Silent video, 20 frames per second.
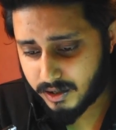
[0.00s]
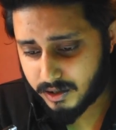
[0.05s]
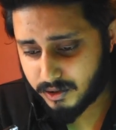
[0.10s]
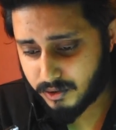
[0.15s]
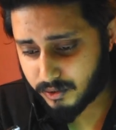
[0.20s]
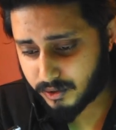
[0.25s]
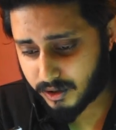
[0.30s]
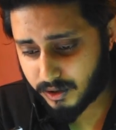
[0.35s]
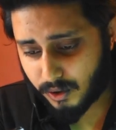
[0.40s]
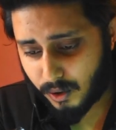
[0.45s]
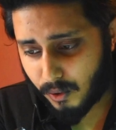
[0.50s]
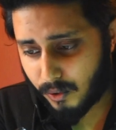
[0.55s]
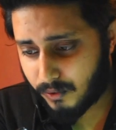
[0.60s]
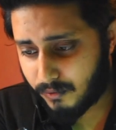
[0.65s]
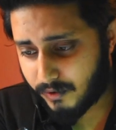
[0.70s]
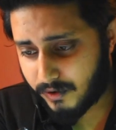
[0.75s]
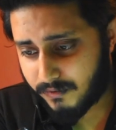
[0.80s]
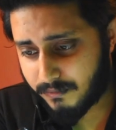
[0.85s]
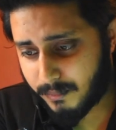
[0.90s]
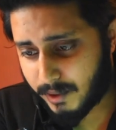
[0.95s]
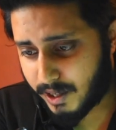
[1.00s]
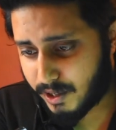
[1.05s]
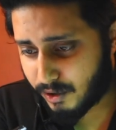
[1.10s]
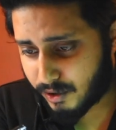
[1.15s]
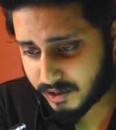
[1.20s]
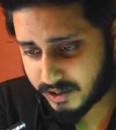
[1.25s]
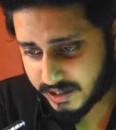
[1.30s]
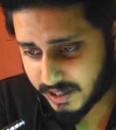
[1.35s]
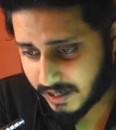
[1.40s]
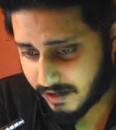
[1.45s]
You can own one by
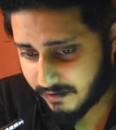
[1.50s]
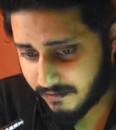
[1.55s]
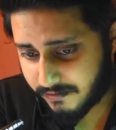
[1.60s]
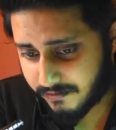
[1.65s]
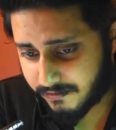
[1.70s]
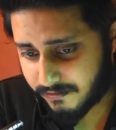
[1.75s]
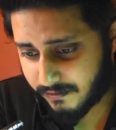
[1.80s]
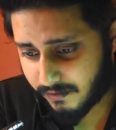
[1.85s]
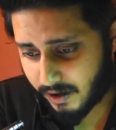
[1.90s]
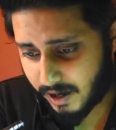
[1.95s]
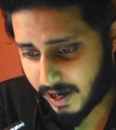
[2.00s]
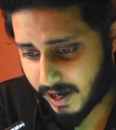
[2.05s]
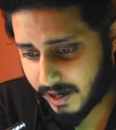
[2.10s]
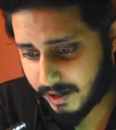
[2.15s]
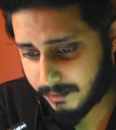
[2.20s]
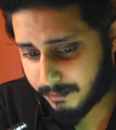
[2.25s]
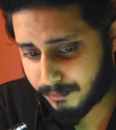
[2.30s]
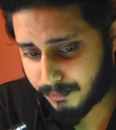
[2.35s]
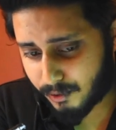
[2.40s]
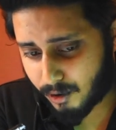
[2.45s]
yourself and